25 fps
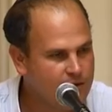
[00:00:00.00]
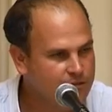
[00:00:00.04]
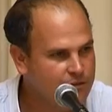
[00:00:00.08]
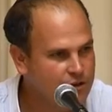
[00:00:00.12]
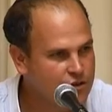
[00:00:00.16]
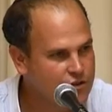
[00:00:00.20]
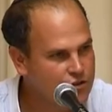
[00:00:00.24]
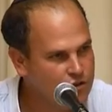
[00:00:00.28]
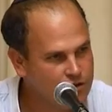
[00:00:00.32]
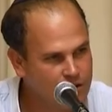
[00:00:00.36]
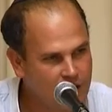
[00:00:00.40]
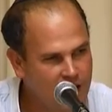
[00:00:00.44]
of
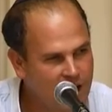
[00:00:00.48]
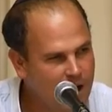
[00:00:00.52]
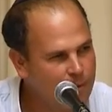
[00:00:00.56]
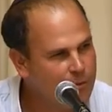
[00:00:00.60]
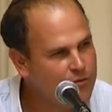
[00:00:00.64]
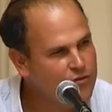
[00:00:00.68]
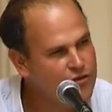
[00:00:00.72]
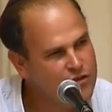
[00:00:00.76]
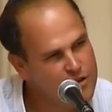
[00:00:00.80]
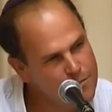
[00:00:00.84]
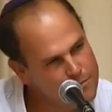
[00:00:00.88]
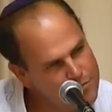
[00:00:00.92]
Lashon Hara,
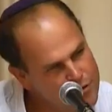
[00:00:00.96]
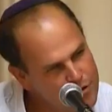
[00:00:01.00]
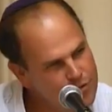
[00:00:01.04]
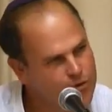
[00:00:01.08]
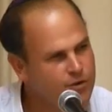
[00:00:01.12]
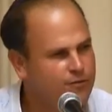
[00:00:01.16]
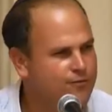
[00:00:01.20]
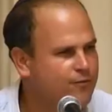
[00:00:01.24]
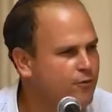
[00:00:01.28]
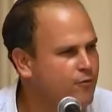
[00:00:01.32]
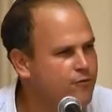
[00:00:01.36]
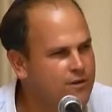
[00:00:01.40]
which is a
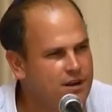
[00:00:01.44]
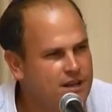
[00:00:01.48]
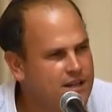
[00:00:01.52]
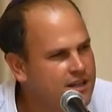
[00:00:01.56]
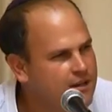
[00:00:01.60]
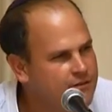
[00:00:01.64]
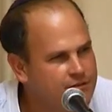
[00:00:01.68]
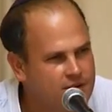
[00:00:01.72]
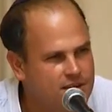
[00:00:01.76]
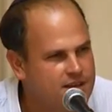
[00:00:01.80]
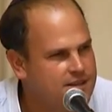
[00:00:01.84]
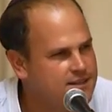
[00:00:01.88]
beautiful
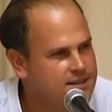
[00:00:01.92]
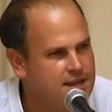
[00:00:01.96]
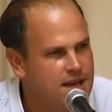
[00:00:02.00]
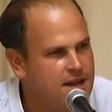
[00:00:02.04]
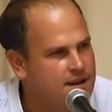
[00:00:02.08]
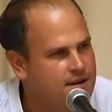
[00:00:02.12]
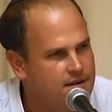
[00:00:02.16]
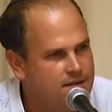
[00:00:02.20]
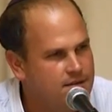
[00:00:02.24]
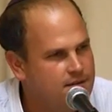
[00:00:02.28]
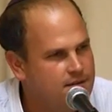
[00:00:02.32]
reading of Chazal.